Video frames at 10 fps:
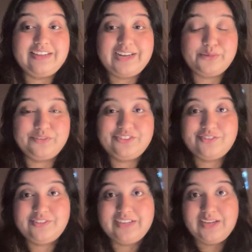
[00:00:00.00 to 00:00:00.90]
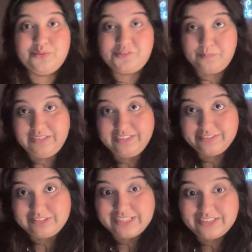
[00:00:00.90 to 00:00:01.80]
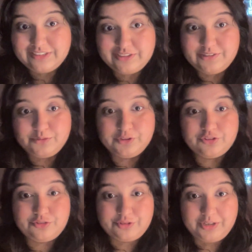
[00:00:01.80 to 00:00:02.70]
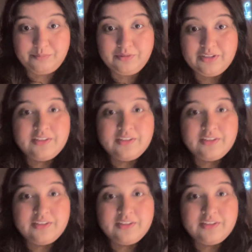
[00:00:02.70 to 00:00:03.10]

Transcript: at which the dye was being injected into the stream,